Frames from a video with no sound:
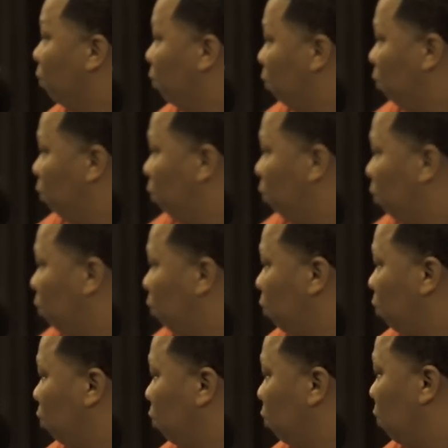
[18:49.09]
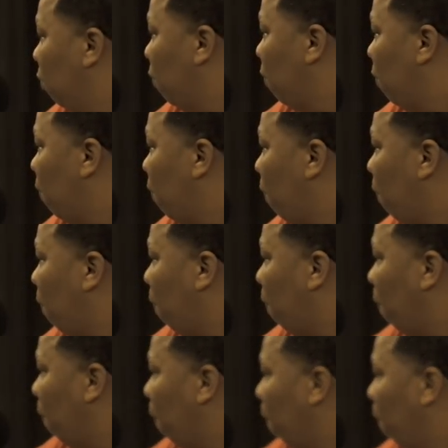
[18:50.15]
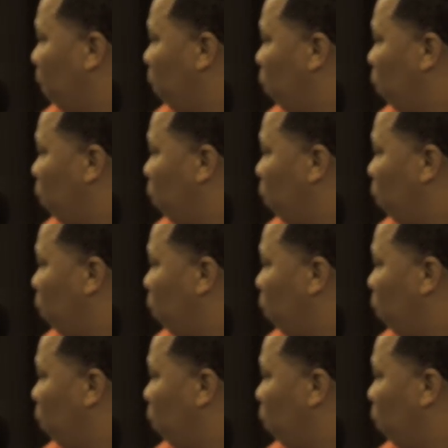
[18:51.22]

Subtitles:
the younger days, how was it working with